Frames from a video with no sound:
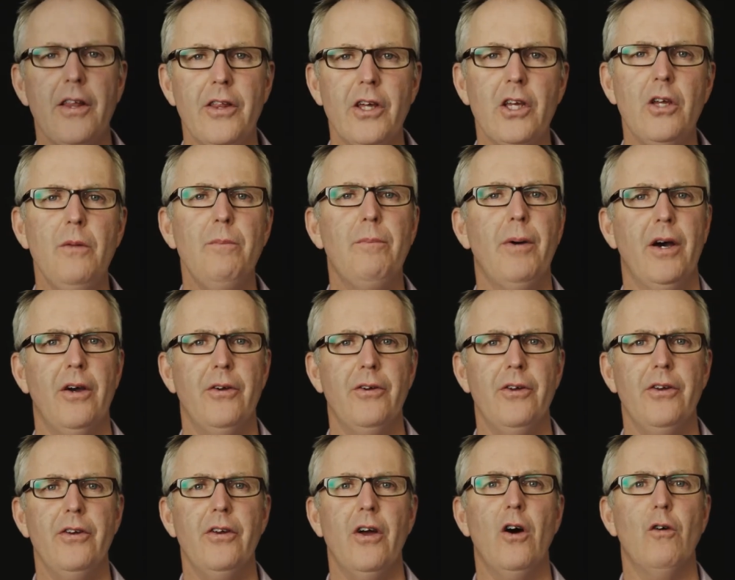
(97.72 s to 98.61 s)
Another
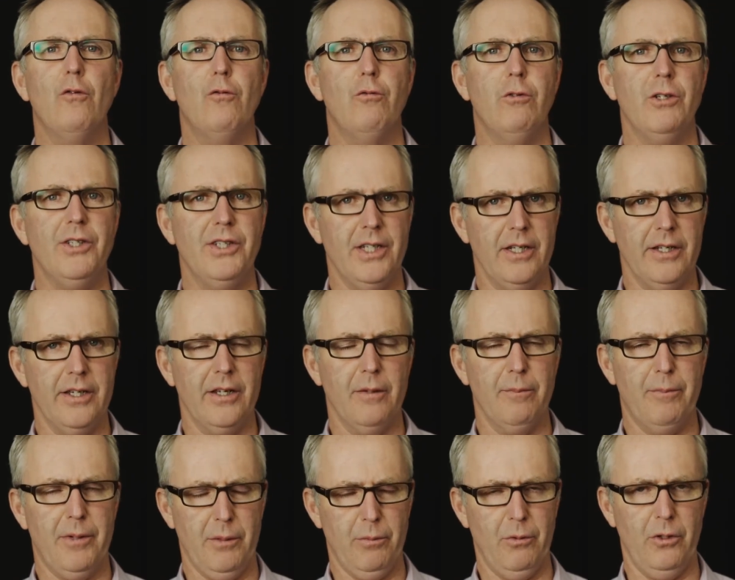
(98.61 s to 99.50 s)
component of
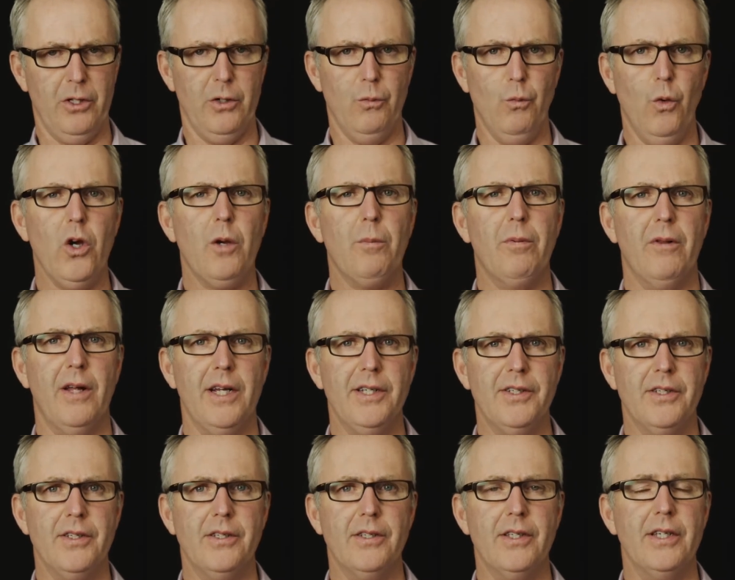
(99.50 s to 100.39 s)
resilient people in
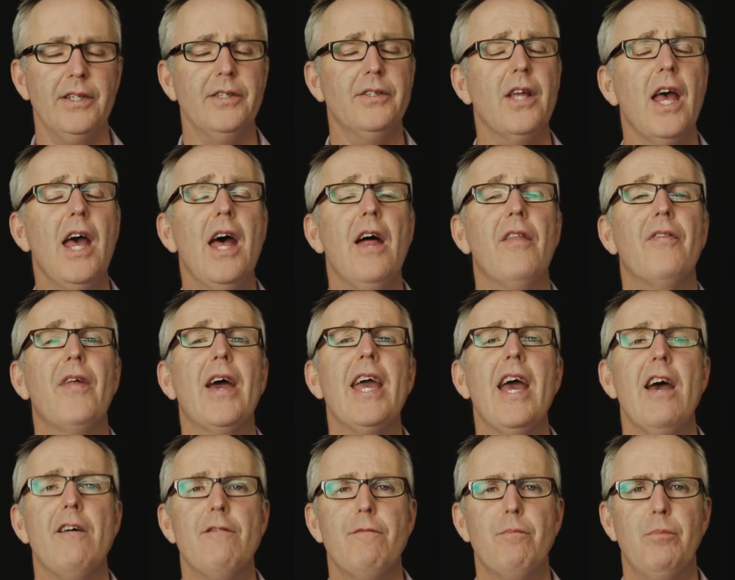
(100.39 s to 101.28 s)
workplaces is
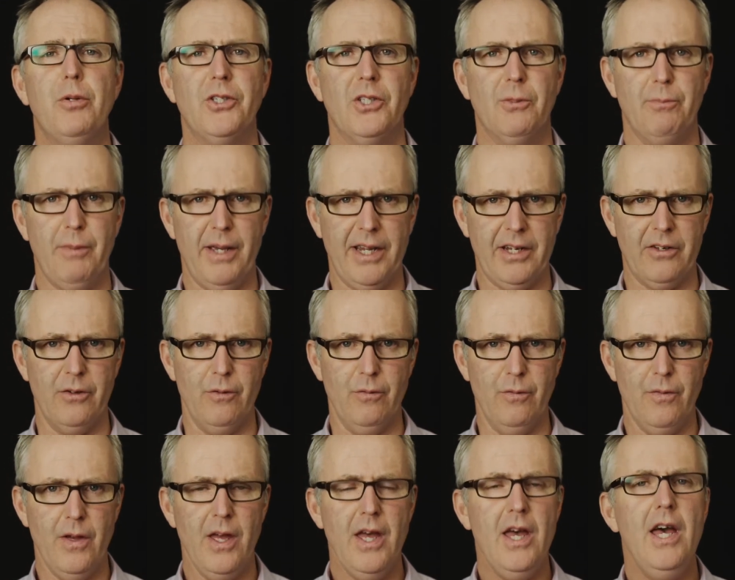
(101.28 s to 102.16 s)
they have
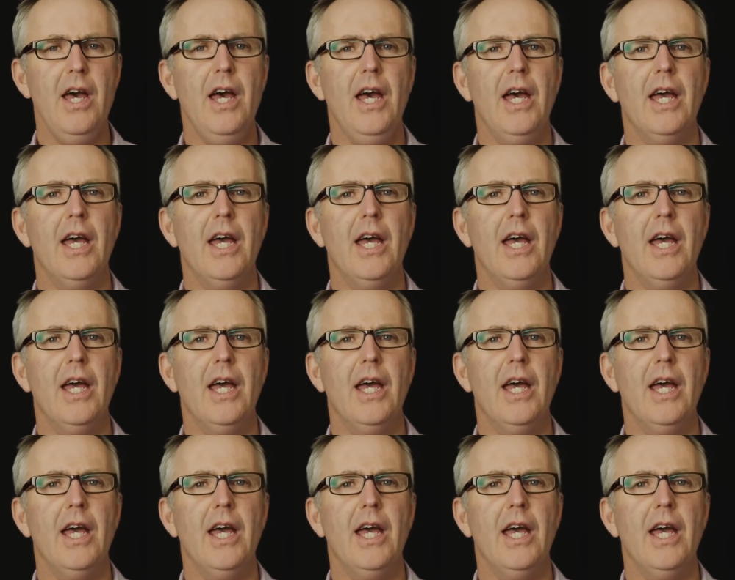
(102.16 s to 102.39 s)
perspective.